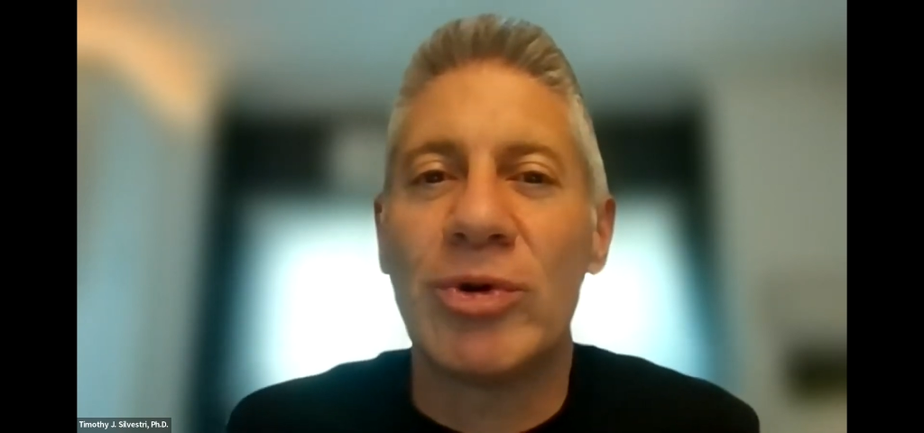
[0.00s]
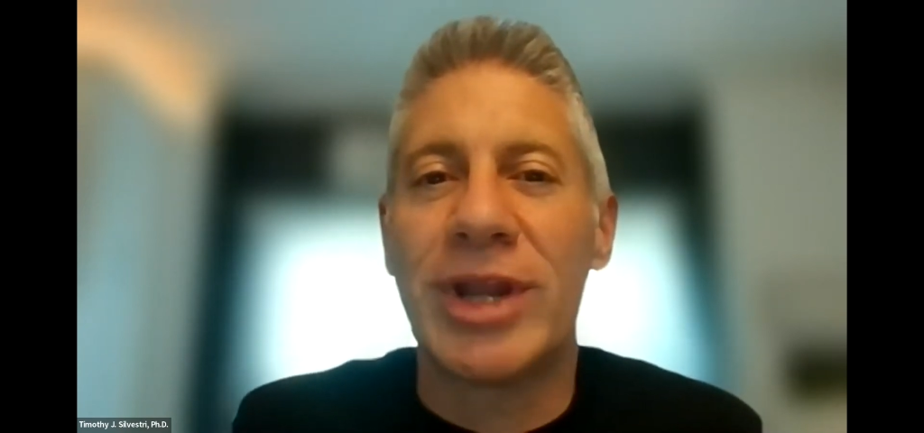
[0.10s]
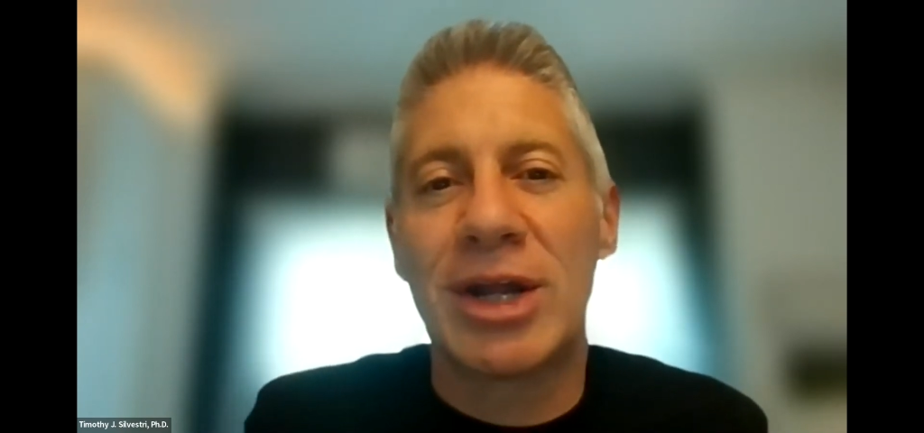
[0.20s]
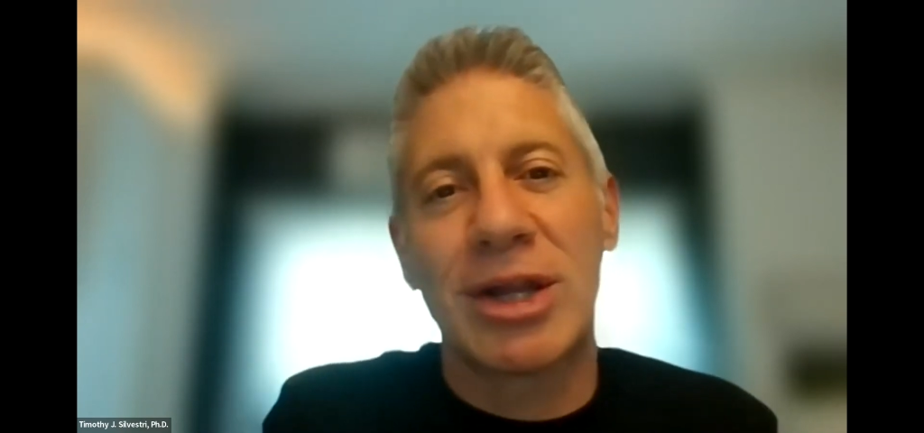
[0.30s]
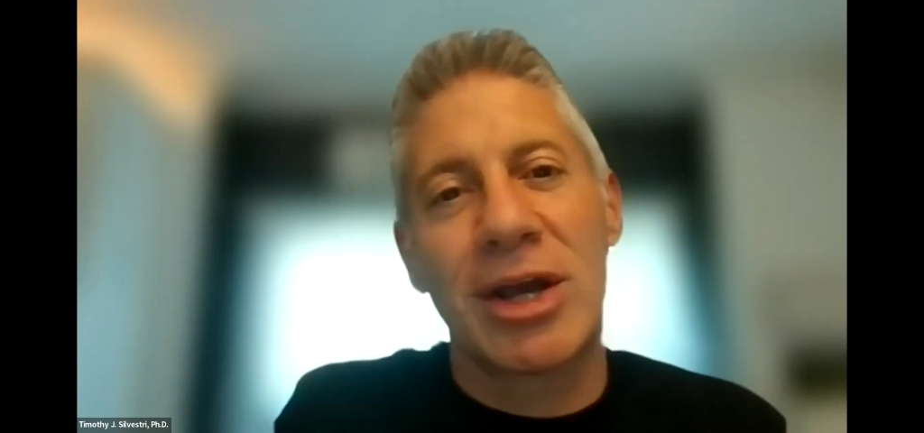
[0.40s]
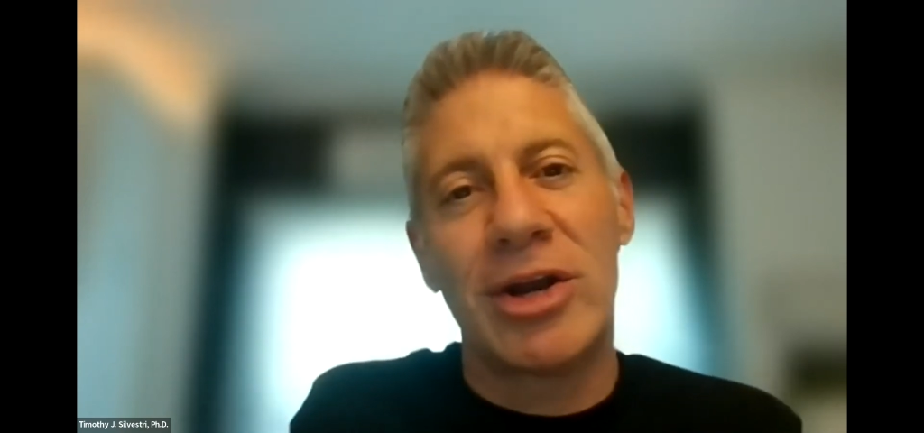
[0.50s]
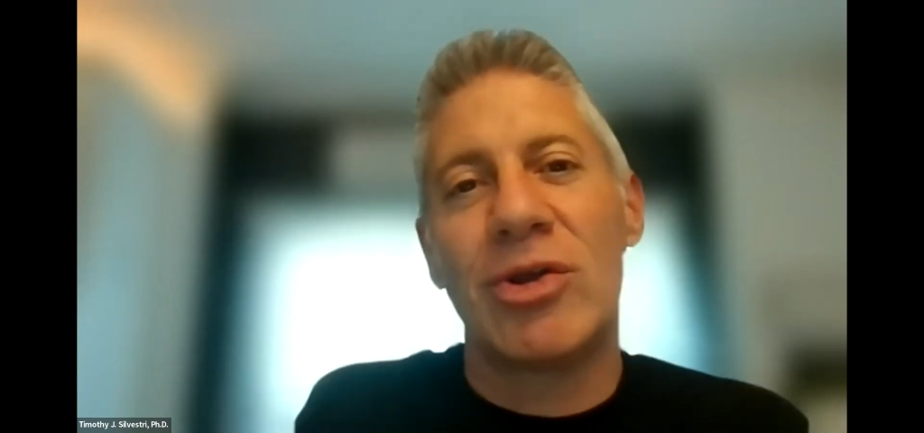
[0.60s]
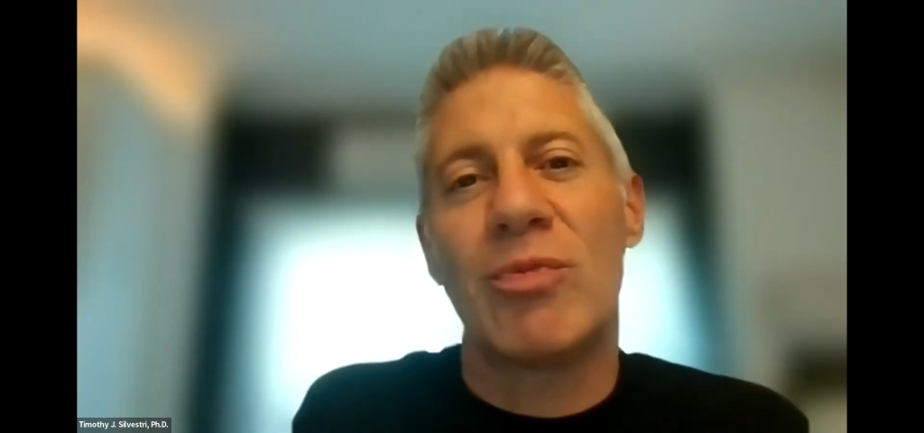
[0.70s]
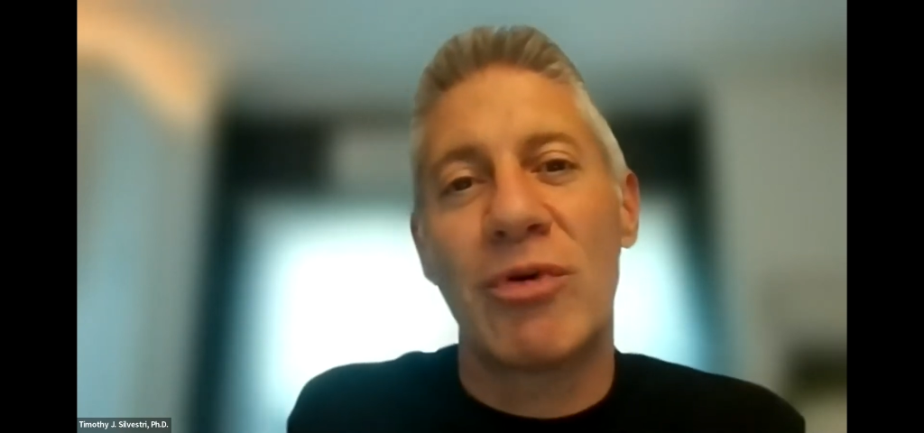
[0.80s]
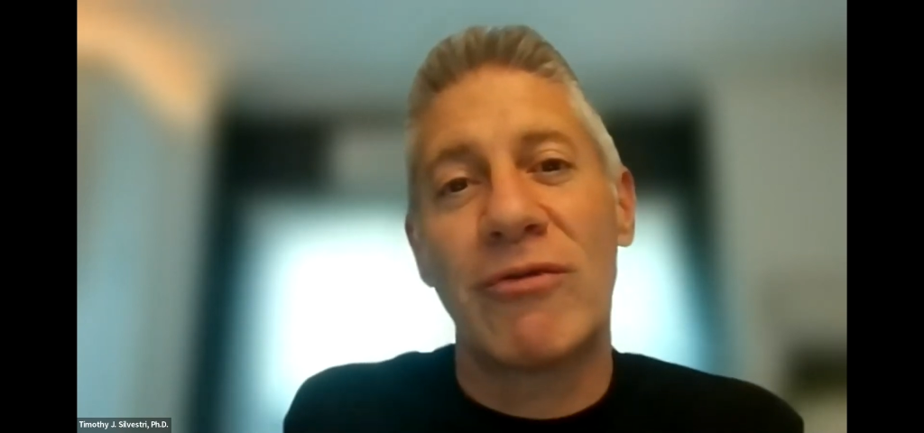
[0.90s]
And that's kind of
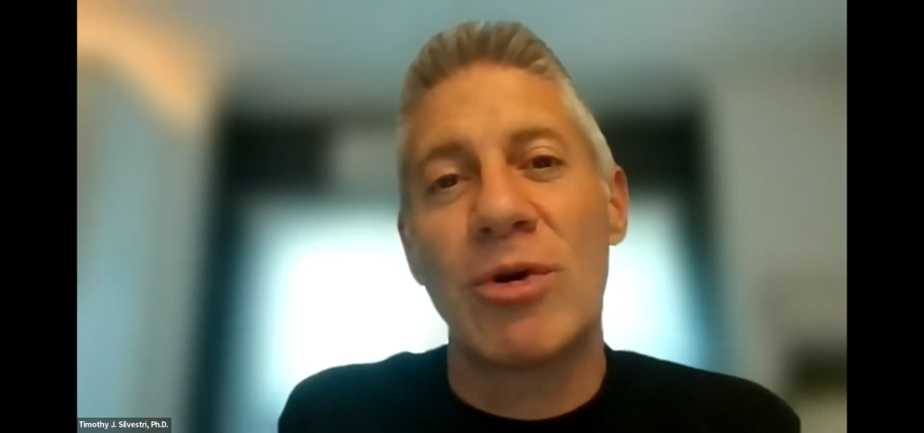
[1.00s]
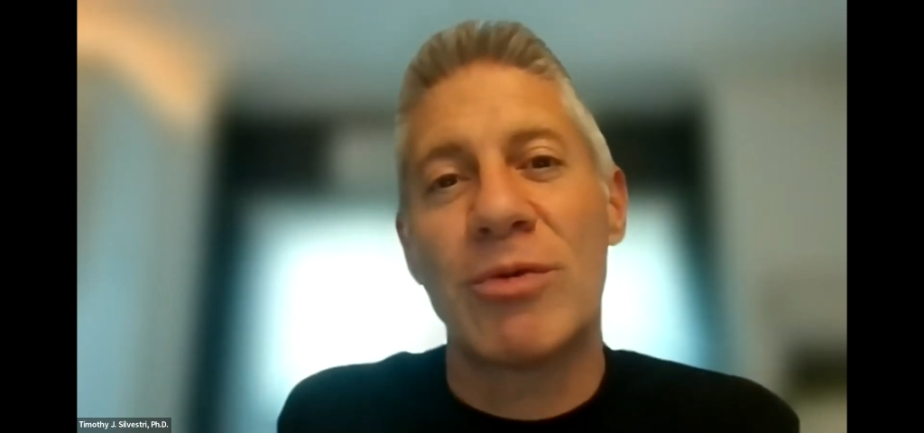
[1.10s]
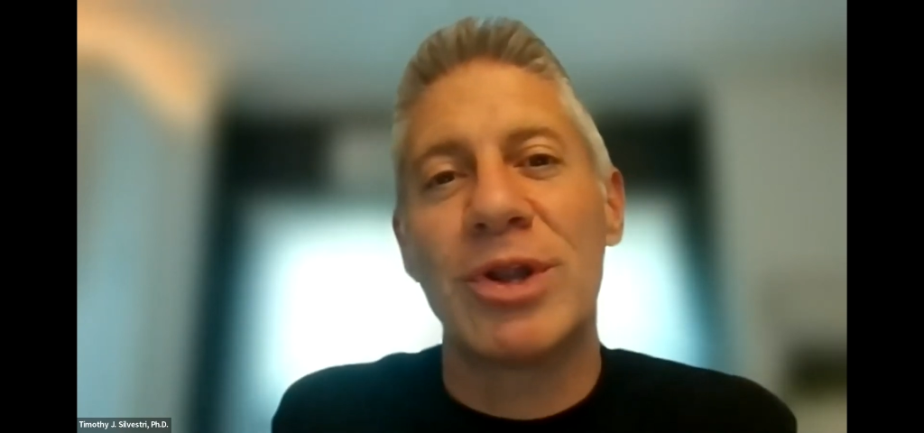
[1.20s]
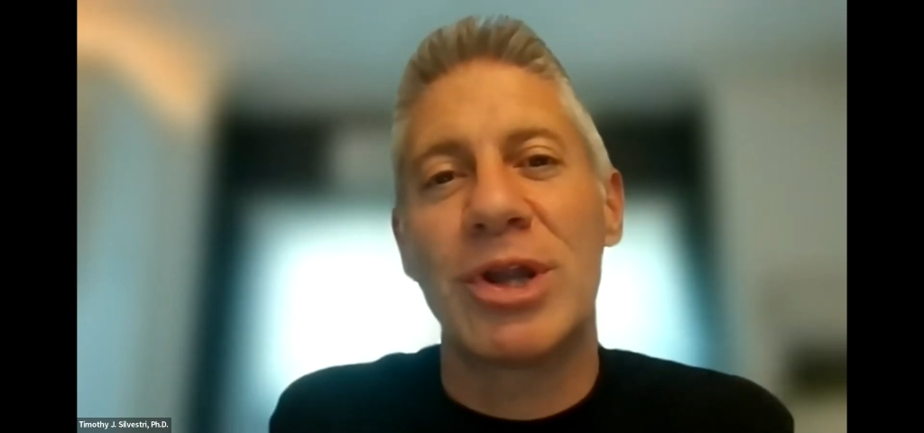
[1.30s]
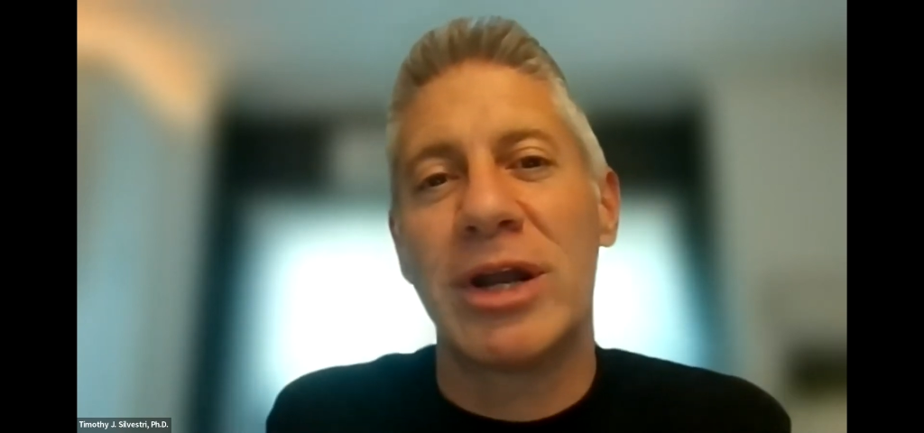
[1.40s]
the performance